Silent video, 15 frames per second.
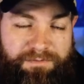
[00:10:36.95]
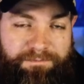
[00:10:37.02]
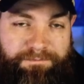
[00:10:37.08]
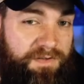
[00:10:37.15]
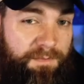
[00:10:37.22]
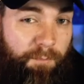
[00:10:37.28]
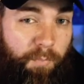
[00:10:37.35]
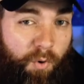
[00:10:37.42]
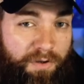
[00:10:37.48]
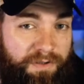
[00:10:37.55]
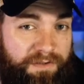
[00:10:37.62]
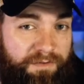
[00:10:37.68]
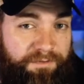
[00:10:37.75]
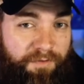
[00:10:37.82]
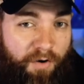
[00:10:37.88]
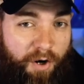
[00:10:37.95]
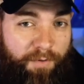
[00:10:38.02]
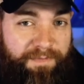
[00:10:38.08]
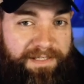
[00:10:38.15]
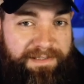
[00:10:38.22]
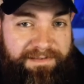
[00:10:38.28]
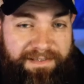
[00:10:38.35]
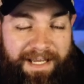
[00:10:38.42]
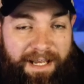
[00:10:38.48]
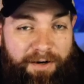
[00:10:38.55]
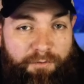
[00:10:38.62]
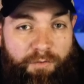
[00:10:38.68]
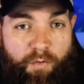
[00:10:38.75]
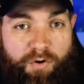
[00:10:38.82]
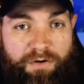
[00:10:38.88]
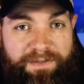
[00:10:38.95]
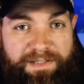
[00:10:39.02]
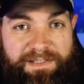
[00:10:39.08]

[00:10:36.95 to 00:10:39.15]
So it's important to farm these and kind of hoard